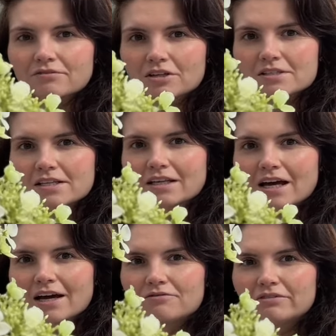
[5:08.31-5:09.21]
fronds in
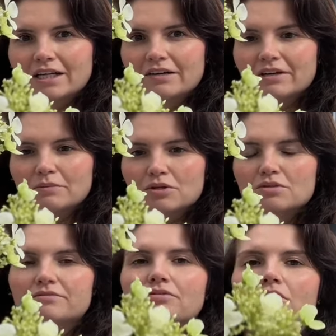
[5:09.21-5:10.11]
there. Really, really
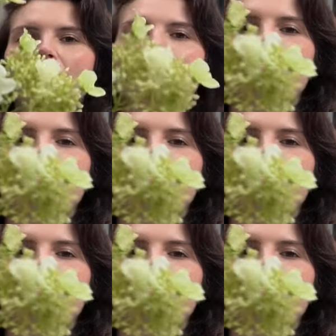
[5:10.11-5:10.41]
beautiful. They've got